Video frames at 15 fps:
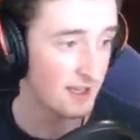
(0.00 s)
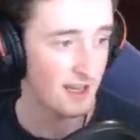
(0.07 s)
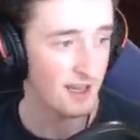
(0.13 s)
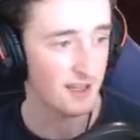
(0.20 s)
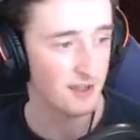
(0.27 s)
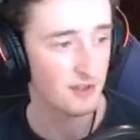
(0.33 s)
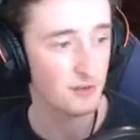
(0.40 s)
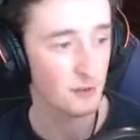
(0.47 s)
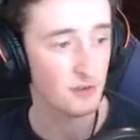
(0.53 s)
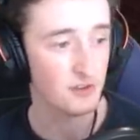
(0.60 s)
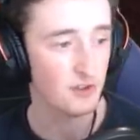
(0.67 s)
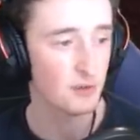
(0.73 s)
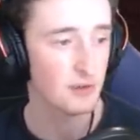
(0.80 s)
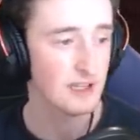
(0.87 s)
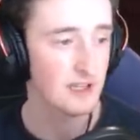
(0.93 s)
And as a
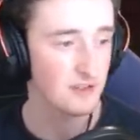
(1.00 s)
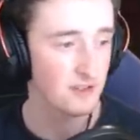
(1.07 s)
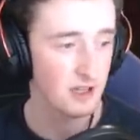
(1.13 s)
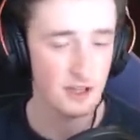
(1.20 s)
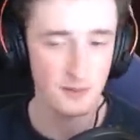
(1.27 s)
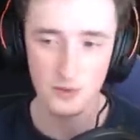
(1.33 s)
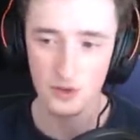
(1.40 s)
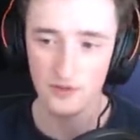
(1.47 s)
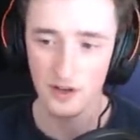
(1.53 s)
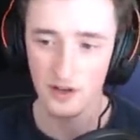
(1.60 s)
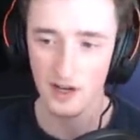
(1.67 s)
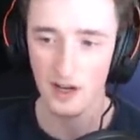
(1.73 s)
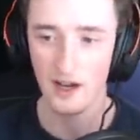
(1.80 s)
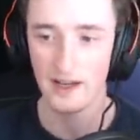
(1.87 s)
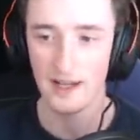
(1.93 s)
result, he's climbed to a
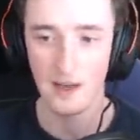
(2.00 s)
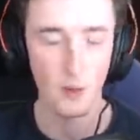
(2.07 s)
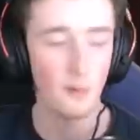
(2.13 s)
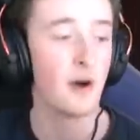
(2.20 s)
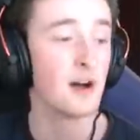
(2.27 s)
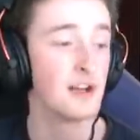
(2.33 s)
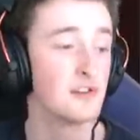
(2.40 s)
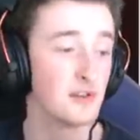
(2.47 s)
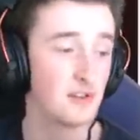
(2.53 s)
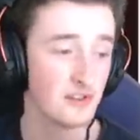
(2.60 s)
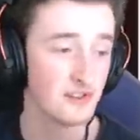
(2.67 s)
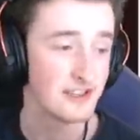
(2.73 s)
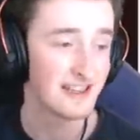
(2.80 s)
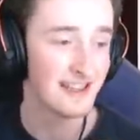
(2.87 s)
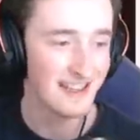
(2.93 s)
very high MMR, as you can
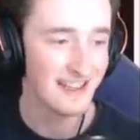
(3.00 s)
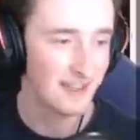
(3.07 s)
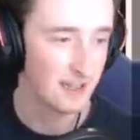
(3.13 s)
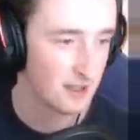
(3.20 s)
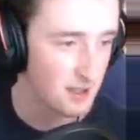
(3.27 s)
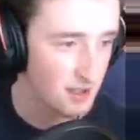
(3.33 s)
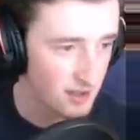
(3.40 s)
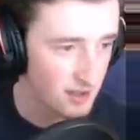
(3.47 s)
see here,